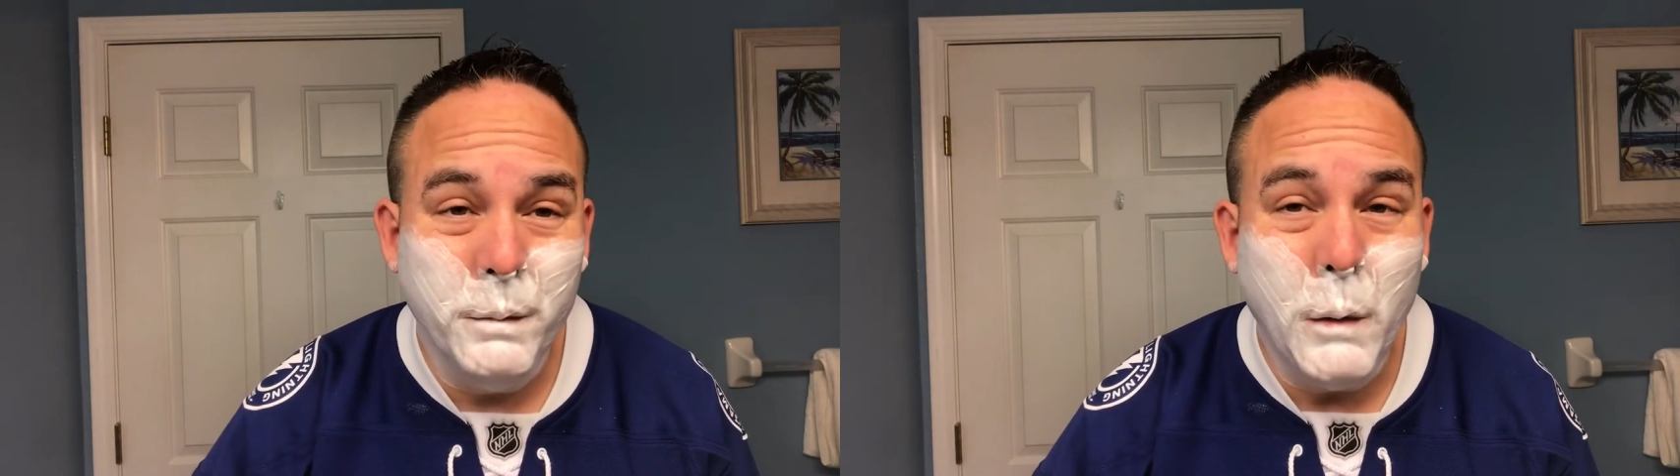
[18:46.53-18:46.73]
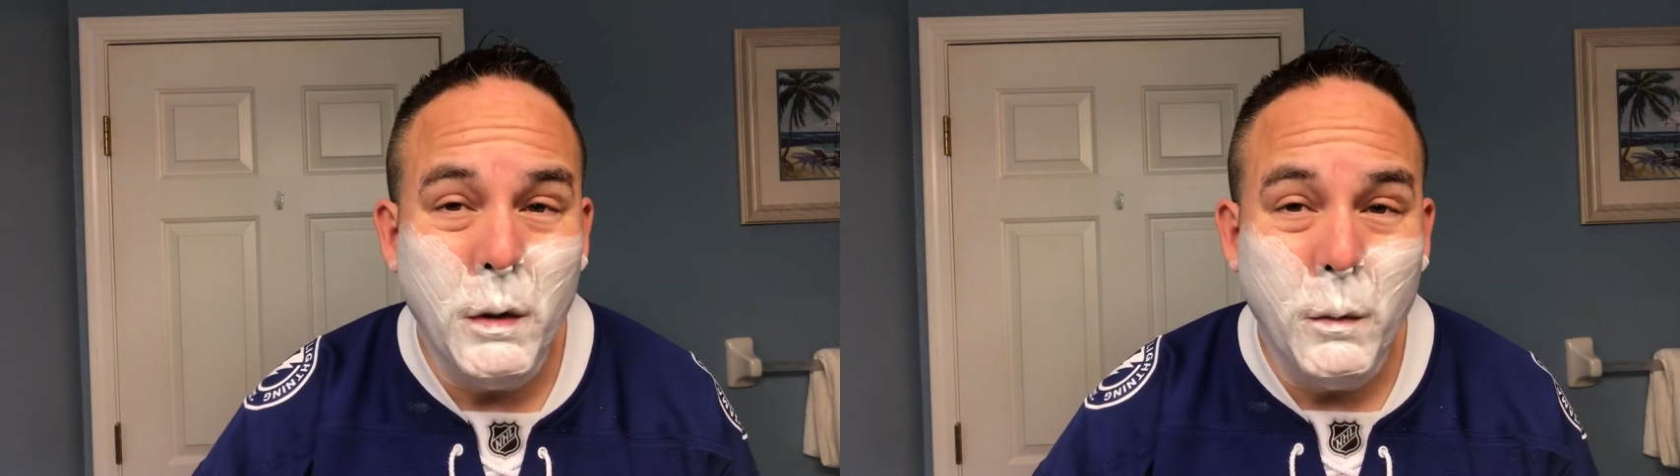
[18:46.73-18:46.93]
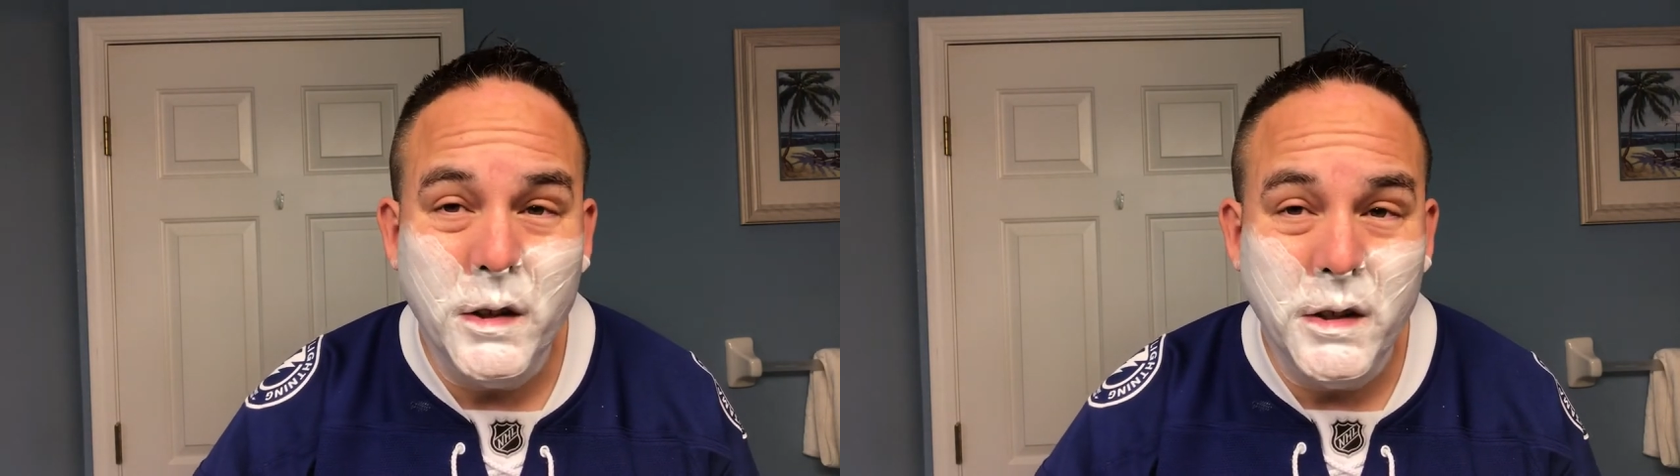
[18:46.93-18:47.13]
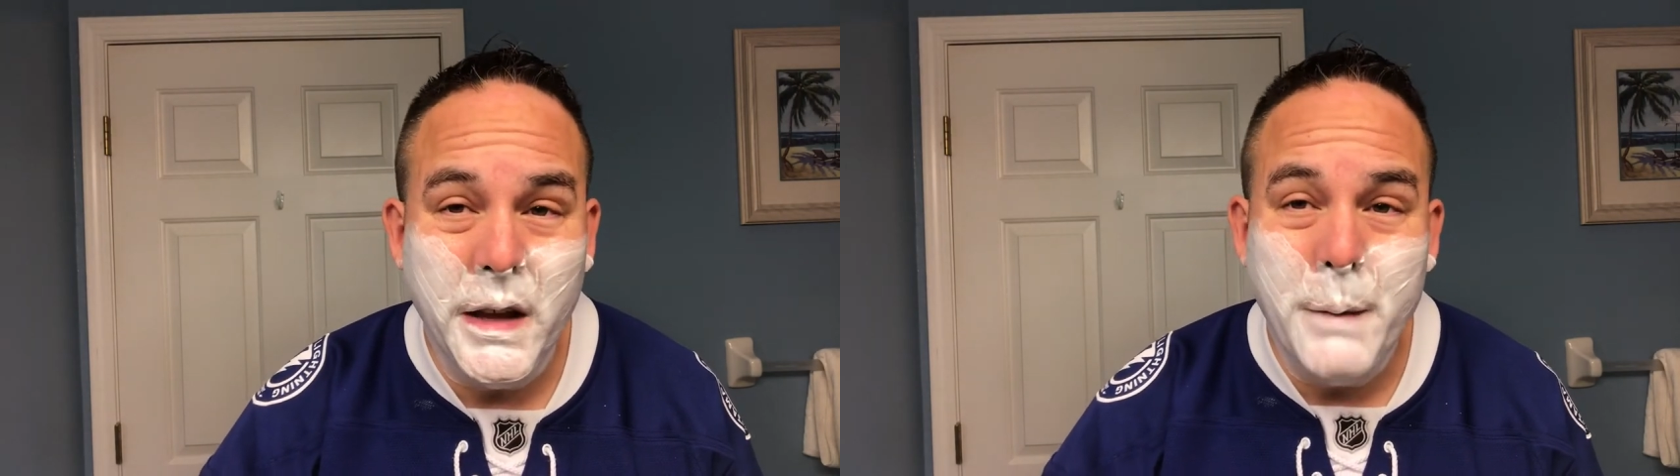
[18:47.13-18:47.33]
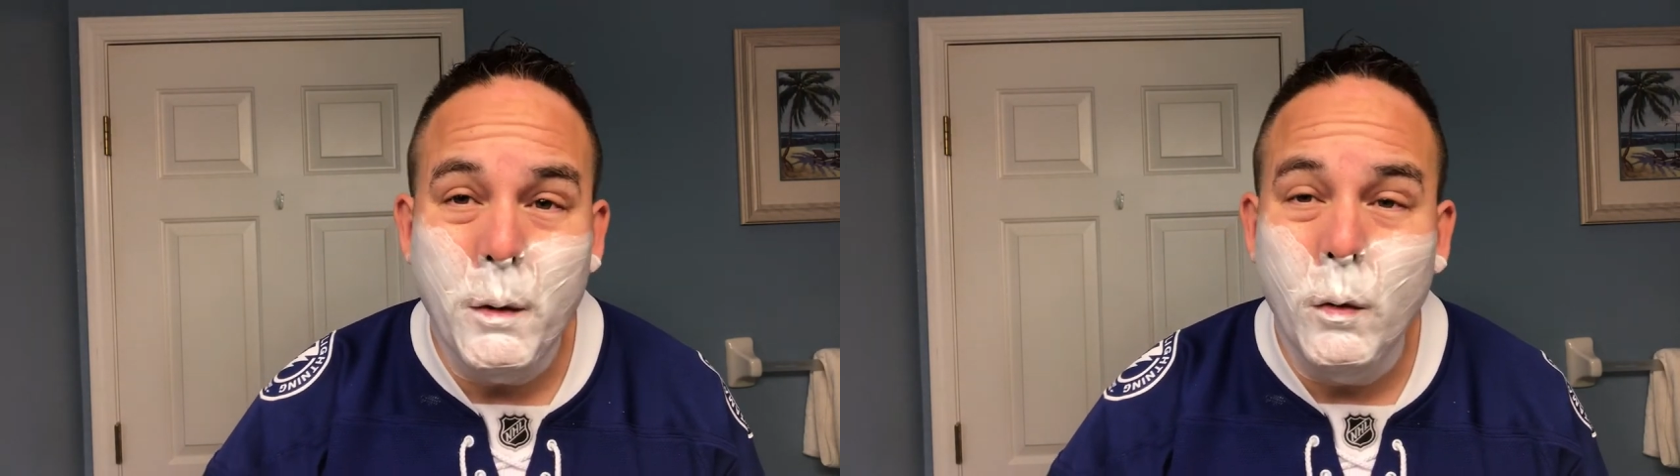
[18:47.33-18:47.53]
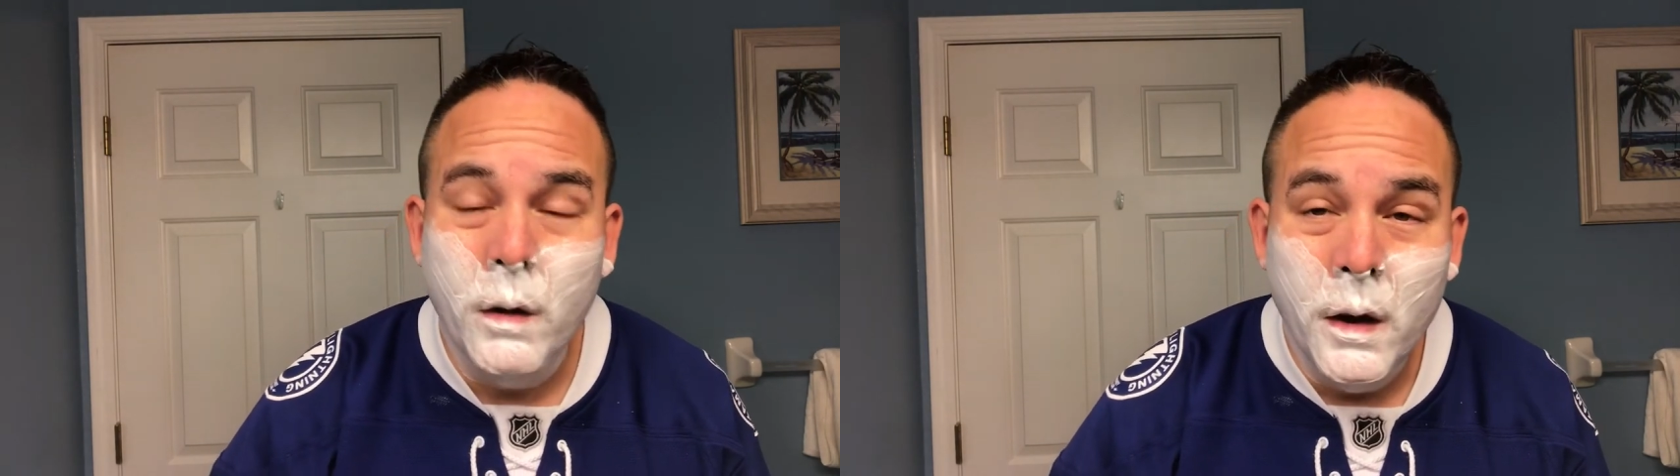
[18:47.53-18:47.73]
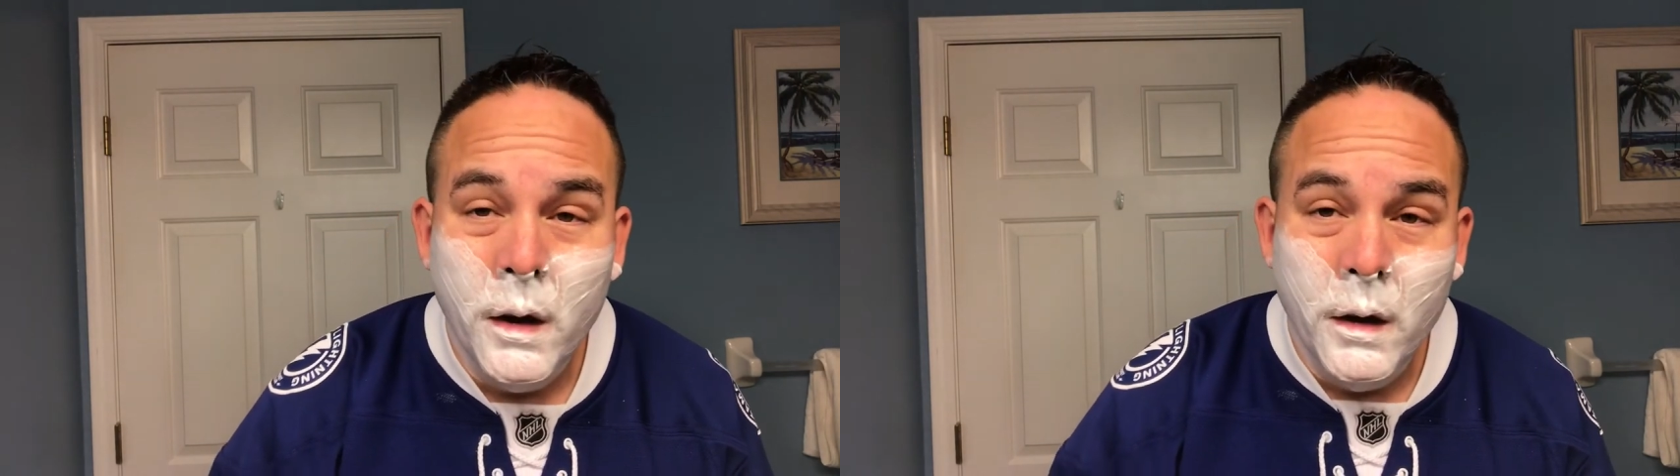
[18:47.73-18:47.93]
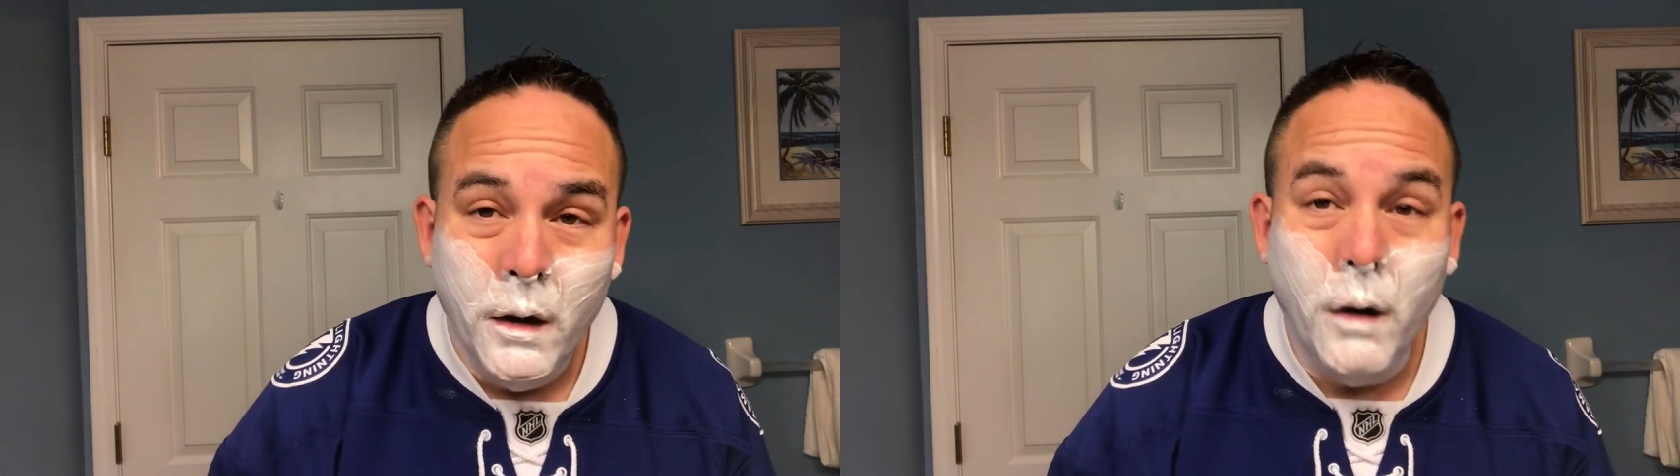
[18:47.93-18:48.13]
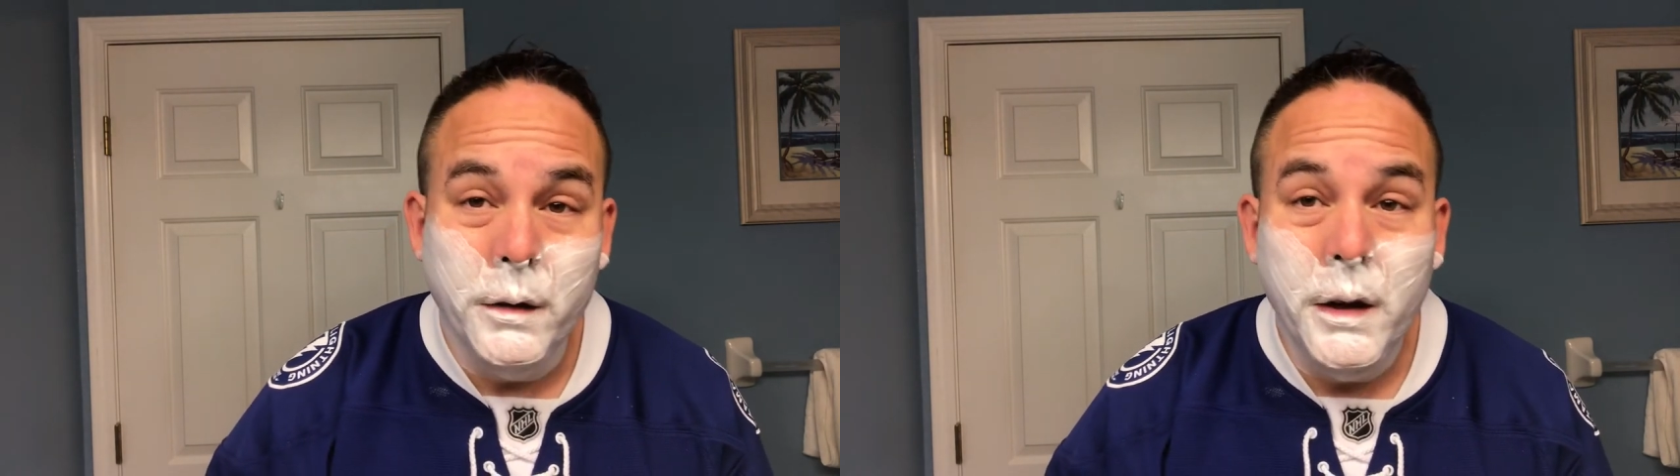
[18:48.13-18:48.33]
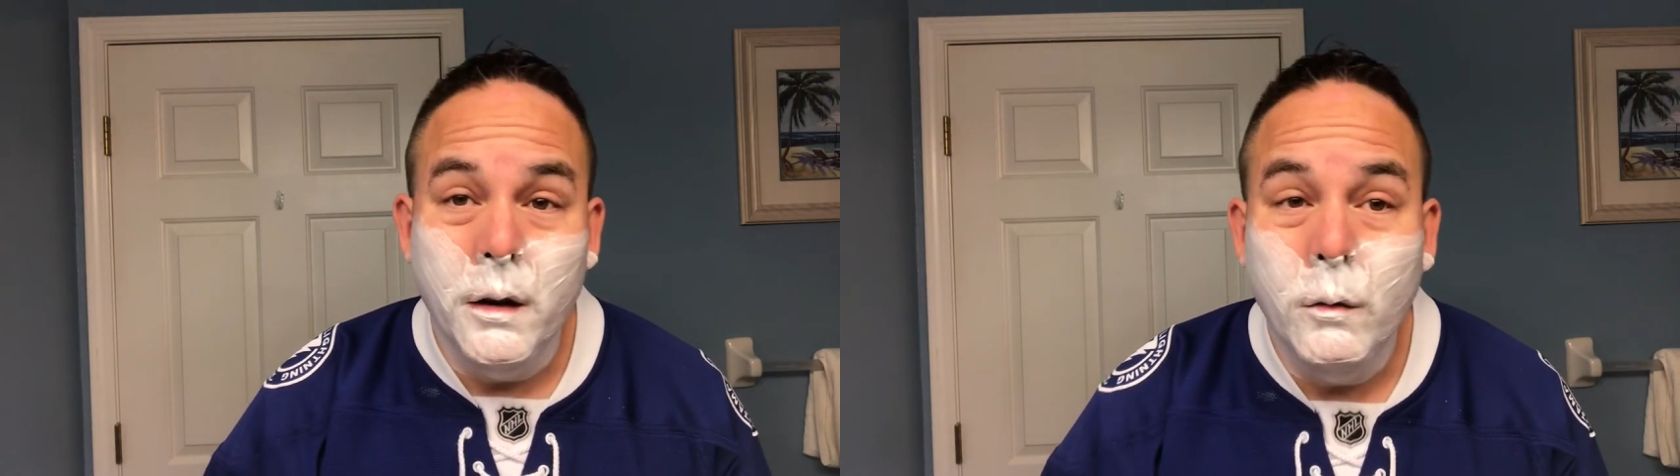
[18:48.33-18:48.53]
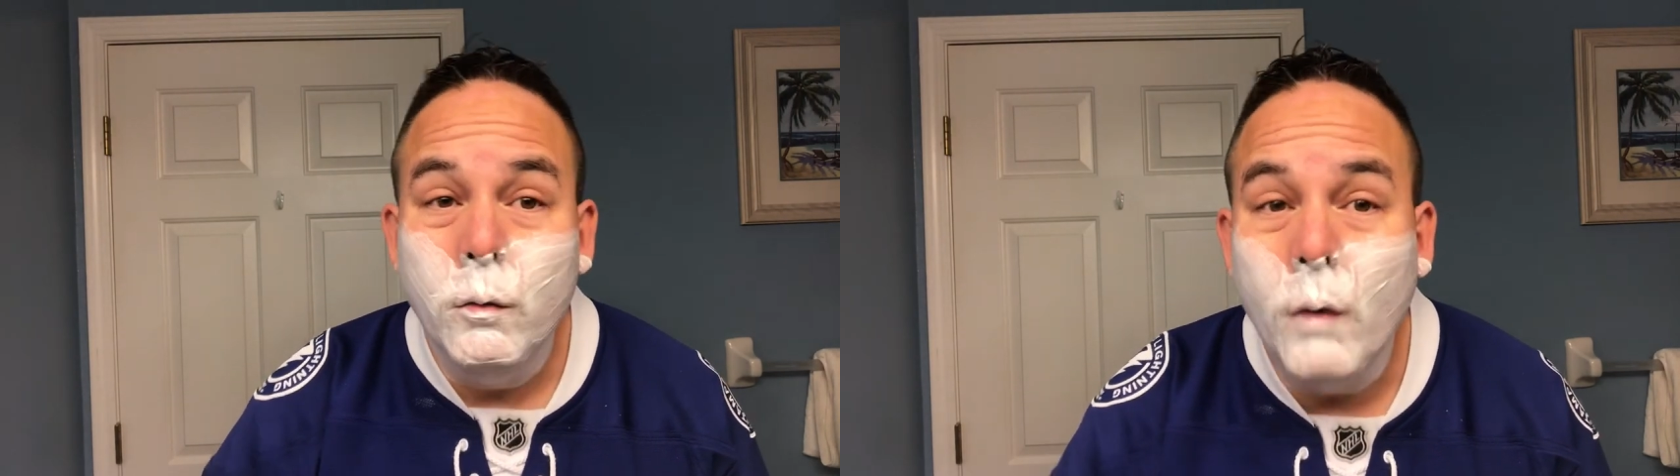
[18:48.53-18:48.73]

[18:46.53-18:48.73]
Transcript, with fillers: that want to watch the game on you know